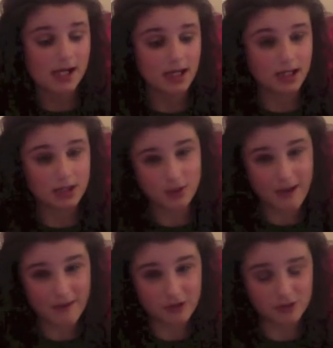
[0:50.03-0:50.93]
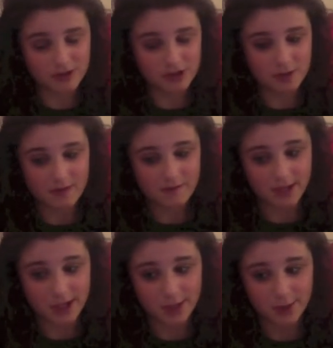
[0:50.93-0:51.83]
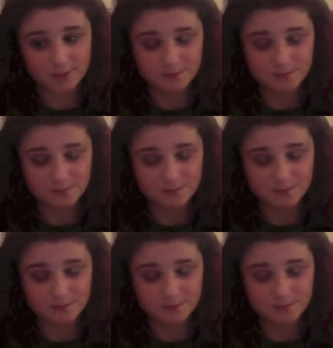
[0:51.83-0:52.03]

And so I'm having to redo my video,